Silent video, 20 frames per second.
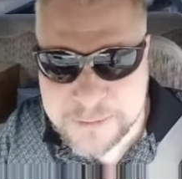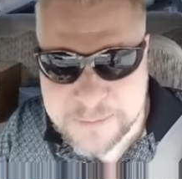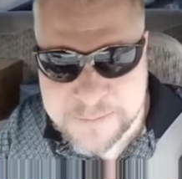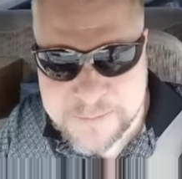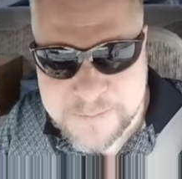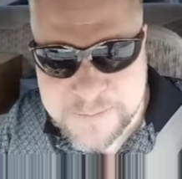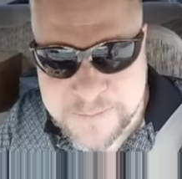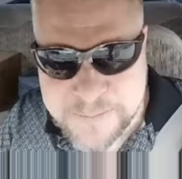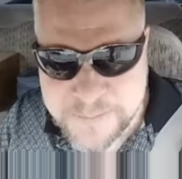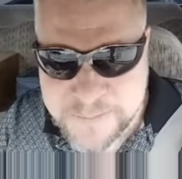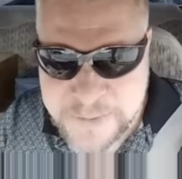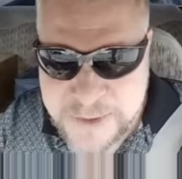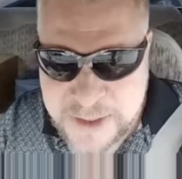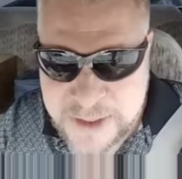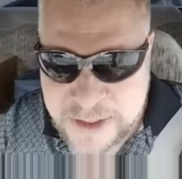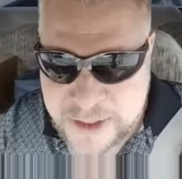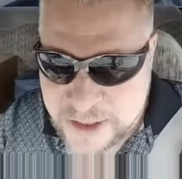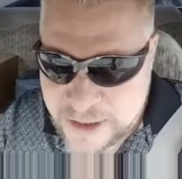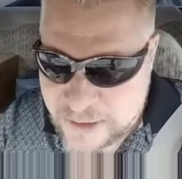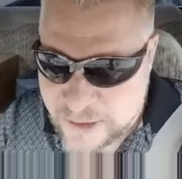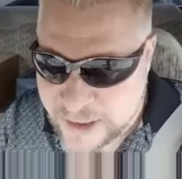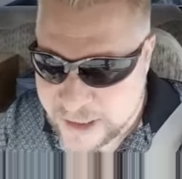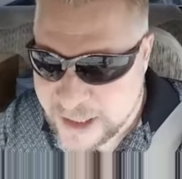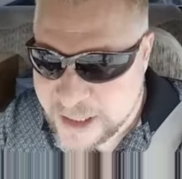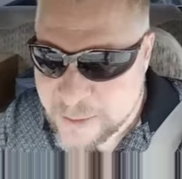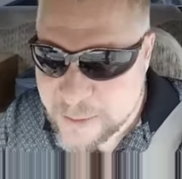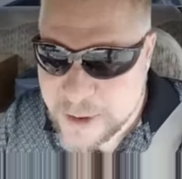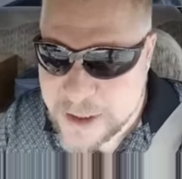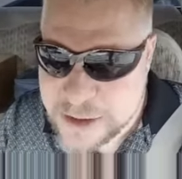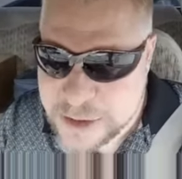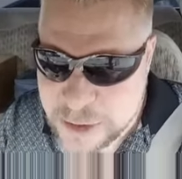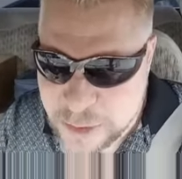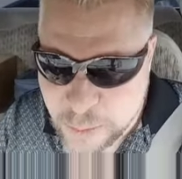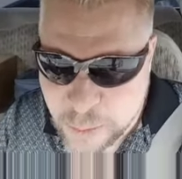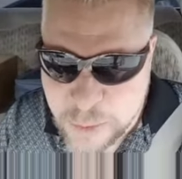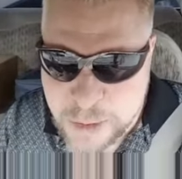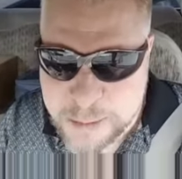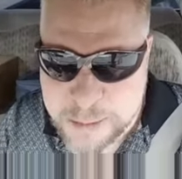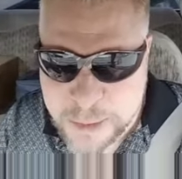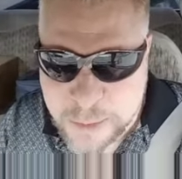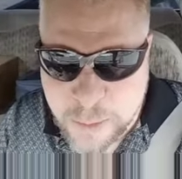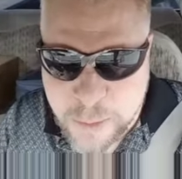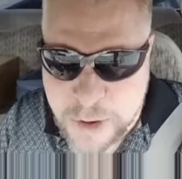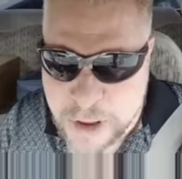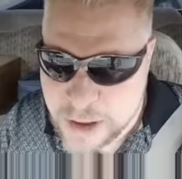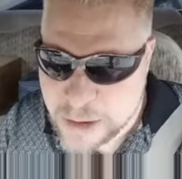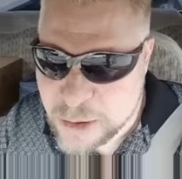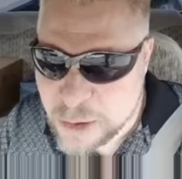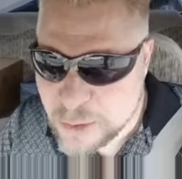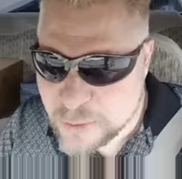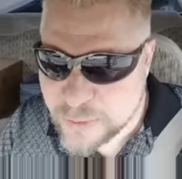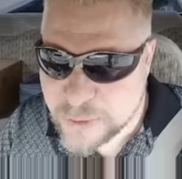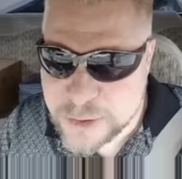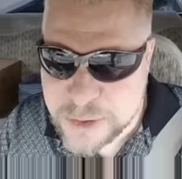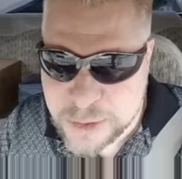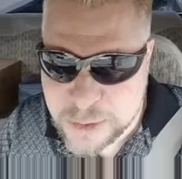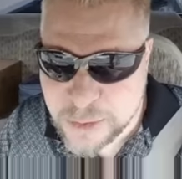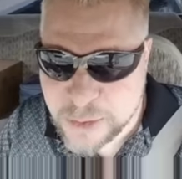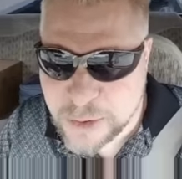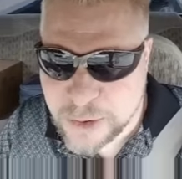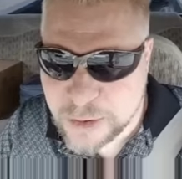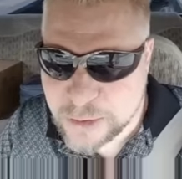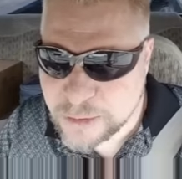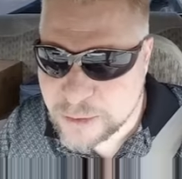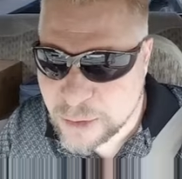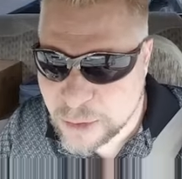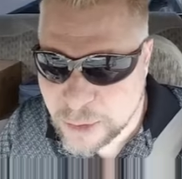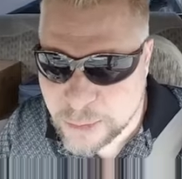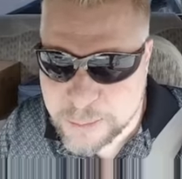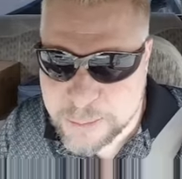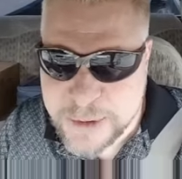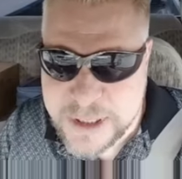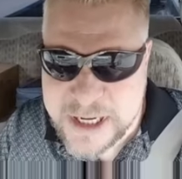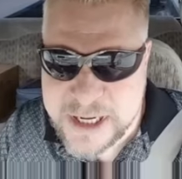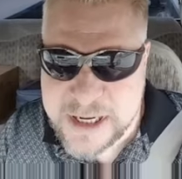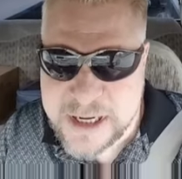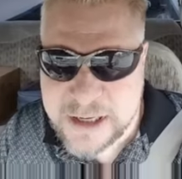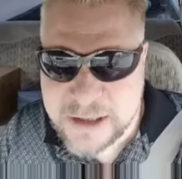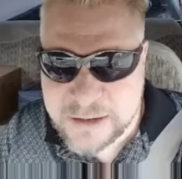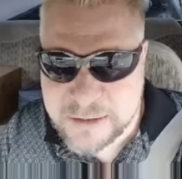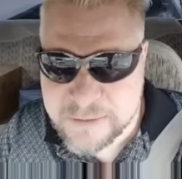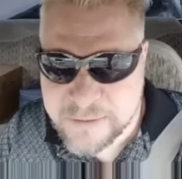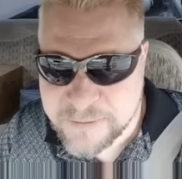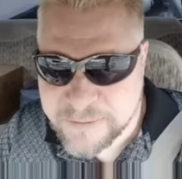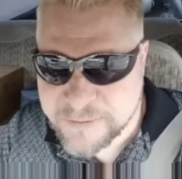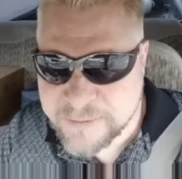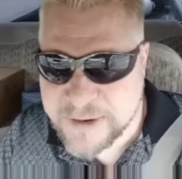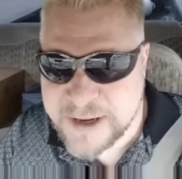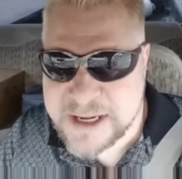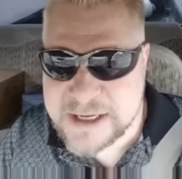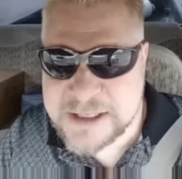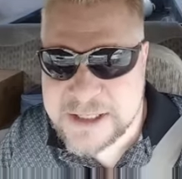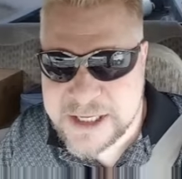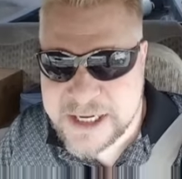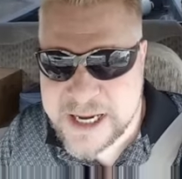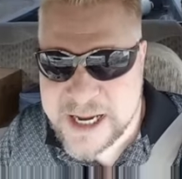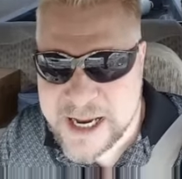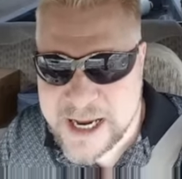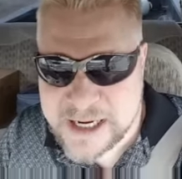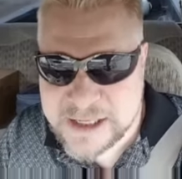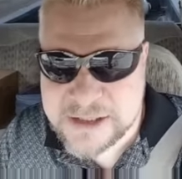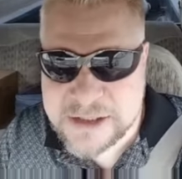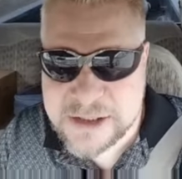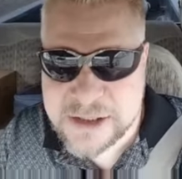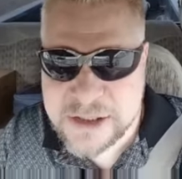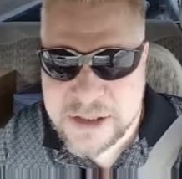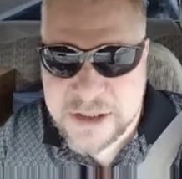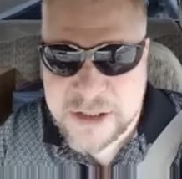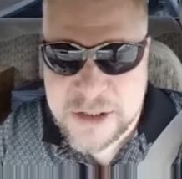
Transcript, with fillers: and i watched a woman walk over to her her big fancy ass